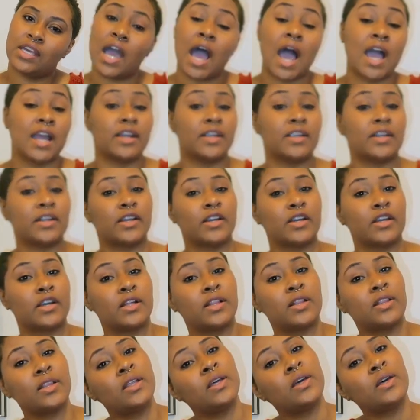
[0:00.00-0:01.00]
iron her
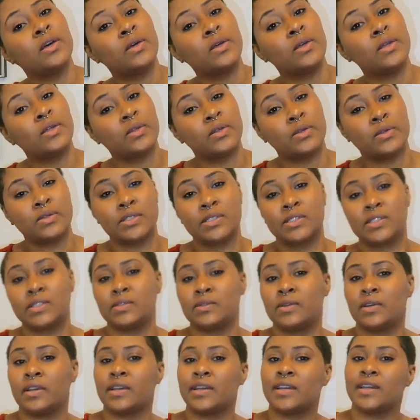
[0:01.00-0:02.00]
clothes,
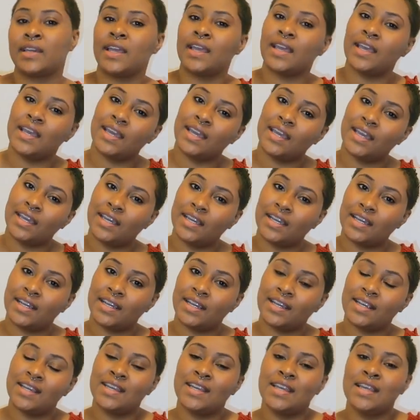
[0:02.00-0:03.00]
do her
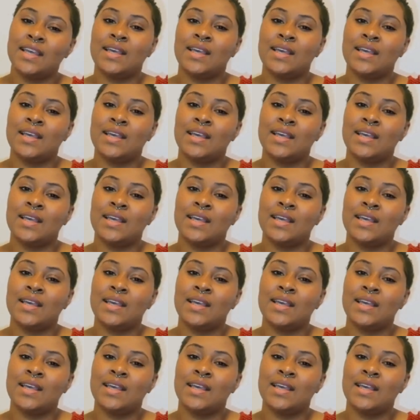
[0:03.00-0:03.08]
hair,